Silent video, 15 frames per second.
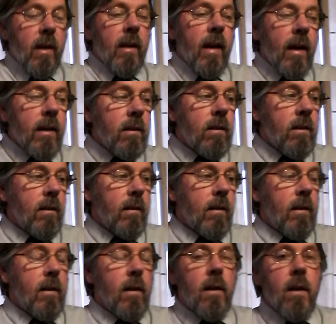Yes,
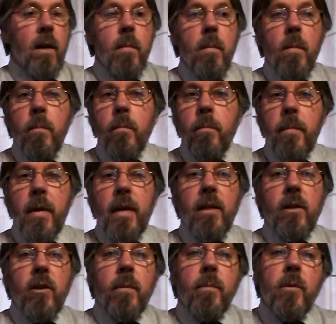many
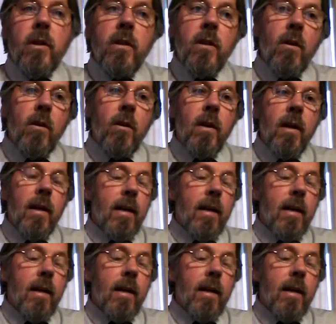scriptures are